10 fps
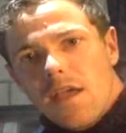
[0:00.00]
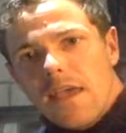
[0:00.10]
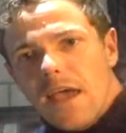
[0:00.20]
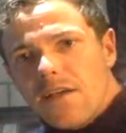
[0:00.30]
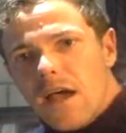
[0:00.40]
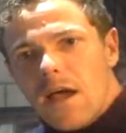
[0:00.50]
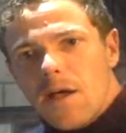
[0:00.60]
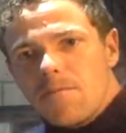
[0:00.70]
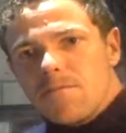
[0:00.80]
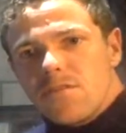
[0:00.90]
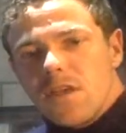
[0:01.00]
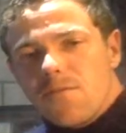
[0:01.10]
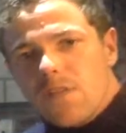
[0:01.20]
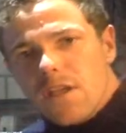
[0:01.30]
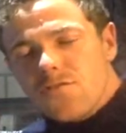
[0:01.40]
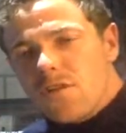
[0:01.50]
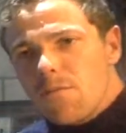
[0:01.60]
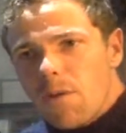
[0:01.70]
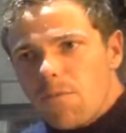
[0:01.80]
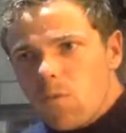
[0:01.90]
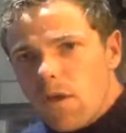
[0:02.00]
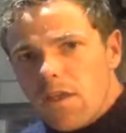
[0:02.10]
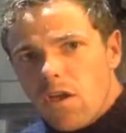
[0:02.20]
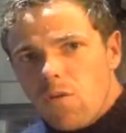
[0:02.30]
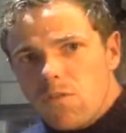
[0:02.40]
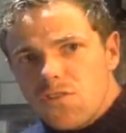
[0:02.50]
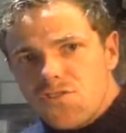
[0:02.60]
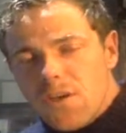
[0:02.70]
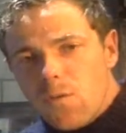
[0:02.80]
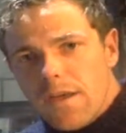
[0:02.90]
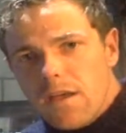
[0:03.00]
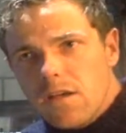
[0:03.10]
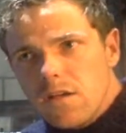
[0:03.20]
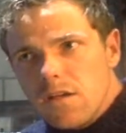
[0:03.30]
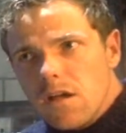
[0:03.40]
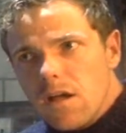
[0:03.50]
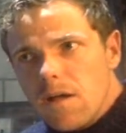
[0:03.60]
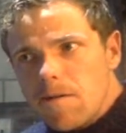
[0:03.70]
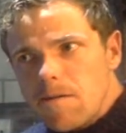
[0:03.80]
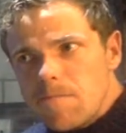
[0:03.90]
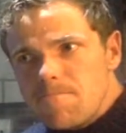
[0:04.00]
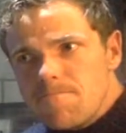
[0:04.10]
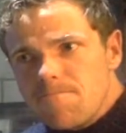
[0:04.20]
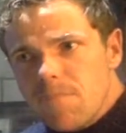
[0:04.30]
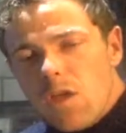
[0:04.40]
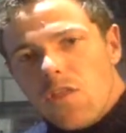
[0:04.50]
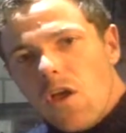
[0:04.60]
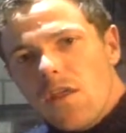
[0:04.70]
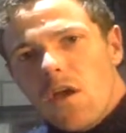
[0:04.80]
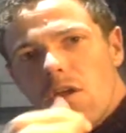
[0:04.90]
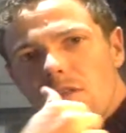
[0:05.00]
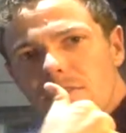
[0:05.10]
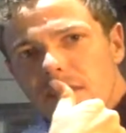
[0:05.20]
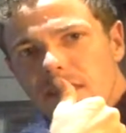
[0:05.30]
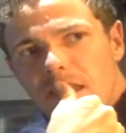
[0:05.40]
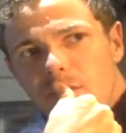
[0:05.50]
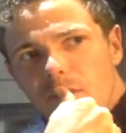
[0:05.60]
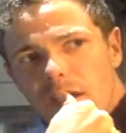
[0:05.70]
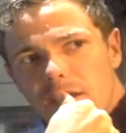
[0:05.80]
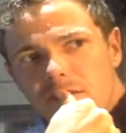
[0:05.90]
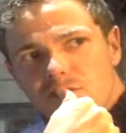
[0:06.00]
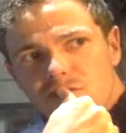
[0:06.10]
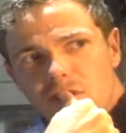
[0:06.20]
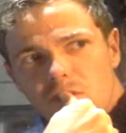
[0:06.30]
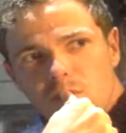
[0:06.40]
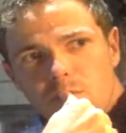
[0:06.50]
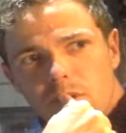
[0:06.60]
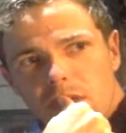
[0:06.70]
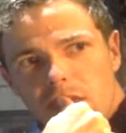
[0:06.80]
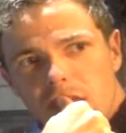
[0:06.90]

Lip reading: Yeah. Flight controller might be the way to go with the jet wing. The only thing that might concern would be.